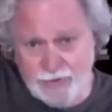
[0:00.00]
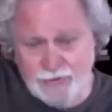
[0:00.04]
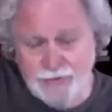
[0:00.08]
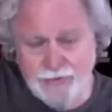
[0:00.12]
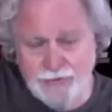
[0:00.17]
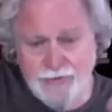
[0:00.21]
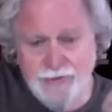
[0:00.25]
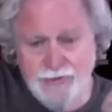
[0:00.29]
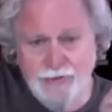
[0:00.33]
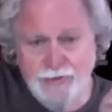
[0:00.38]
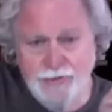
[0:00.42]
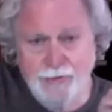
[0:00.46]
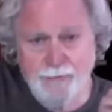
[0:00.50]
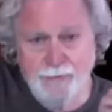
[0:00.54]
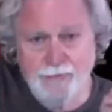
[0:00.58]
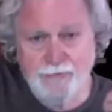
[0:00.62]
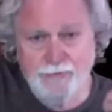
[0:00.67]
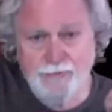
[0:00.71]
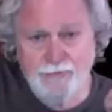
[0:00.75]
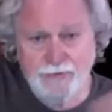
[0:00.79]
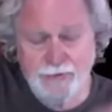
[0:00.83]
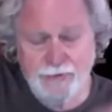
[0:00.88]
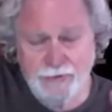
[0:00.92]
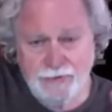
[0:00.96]

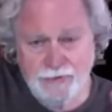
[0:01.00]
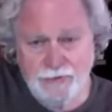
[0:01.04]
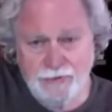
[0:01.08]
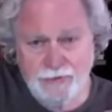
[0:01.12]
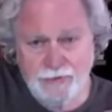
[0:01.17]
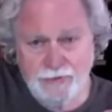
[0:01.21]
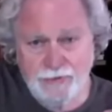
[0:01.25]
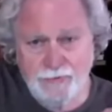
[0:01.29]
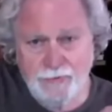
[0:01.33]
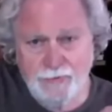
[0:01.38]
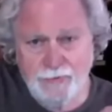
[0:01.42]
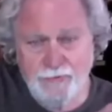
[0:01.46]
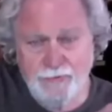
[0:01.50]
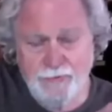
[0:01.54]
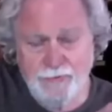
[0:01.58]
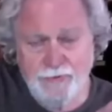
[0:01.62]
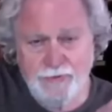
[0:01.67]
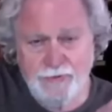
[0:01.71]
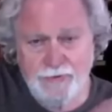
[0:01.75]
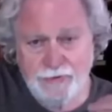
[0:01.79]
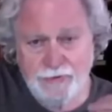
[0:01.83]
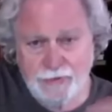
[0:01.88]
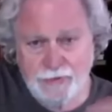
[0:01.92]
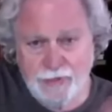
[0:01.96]
relationship of the Jesus
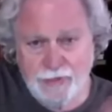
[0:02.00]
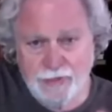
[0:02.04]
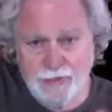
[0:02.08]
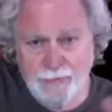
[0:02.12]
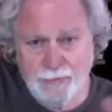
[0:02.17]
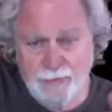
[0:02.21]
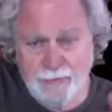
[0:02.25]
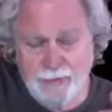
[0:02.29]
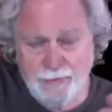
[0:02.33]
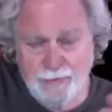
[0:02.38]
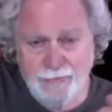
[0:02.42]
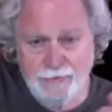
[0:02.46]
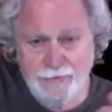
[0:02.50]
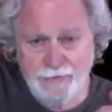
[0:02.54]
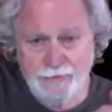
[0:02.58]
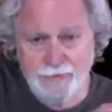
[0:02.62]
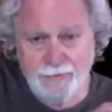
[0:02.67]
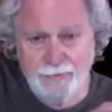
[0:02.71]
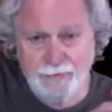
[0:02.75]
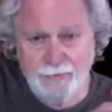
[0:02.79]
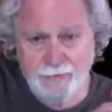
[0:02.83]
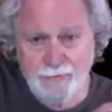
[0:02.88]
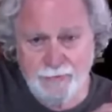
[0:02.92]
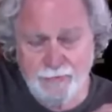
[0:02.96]
movement, the John the
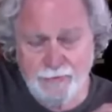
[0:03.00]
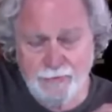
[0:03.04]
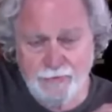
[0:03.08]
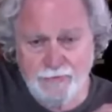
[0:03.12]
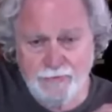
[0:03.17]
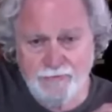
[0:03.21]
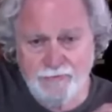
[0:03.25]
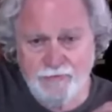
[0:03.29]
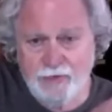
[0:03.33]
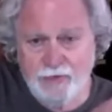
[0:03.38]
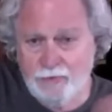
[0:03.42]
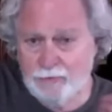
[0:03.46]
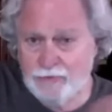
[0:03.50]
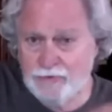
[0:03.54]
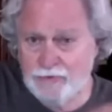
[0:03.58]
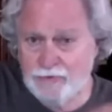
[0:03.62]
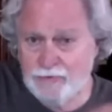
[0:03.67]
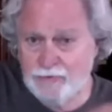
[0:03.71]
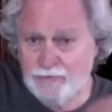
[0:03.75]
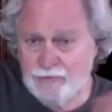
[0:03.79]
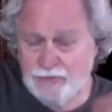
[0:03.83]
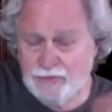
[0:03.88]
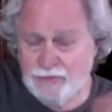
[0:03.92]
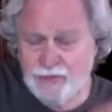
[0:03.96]
Baptist movement,
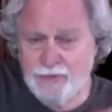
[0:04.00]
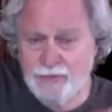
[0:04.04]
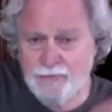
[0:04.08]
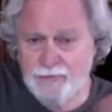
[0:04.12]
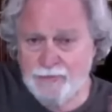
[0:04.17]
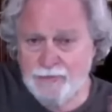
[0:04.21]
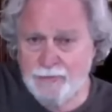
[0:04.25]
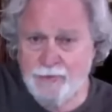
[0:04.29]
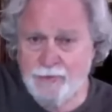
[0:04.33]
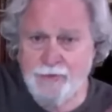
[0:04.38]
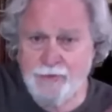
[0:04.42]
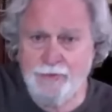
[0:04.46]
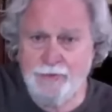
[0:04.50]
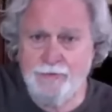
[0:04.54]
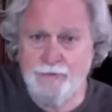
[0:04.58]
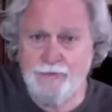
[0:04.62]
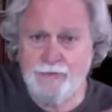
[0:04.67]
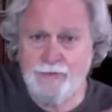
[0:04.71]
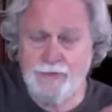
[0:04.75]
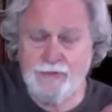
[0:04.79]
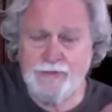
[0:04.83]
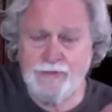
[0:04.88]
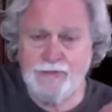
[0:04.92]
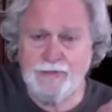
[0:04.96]
followers of James, the
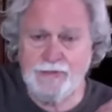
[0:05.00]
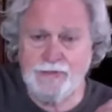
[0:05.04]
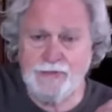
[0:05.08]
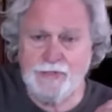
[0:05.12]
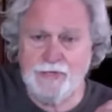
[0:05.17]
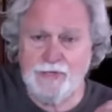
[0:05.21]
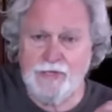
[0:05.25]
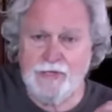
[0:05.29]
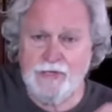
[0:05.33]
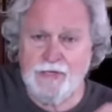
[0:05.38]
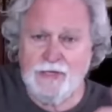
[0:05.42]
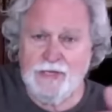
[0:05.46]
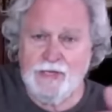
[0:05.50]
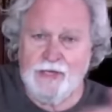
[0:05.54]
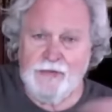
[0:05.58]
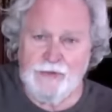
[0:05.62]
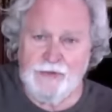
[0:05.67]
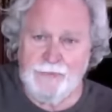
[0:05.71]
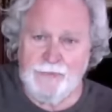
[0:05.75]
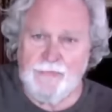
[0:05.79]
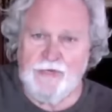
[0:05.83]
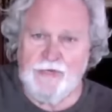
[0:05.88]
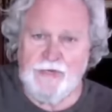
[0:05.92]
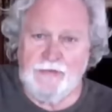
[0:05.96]
brother of Jesus,
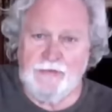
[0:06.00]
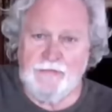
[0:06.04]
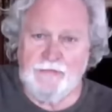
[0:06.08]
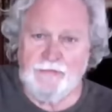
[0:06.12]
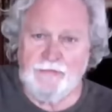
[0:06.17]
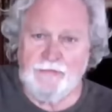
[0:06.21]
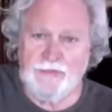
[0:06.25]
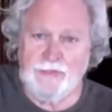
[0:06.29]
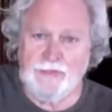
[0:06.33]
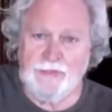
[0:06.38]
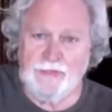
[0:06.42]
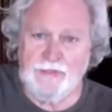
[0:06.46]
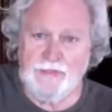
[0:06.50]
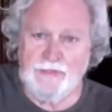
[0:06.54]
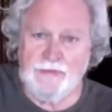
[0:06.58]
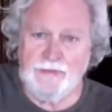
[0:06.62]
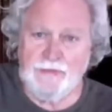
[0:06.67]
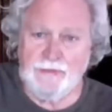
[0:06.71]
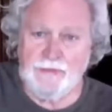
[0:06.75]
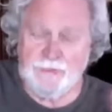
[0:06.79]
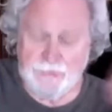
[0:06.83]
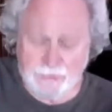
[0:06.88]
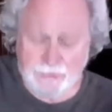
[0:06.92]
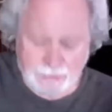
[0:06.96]
how they might have
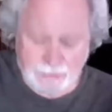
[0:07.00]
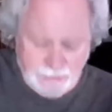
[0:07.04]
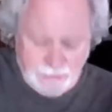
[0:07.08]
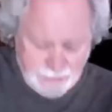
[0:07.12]
related to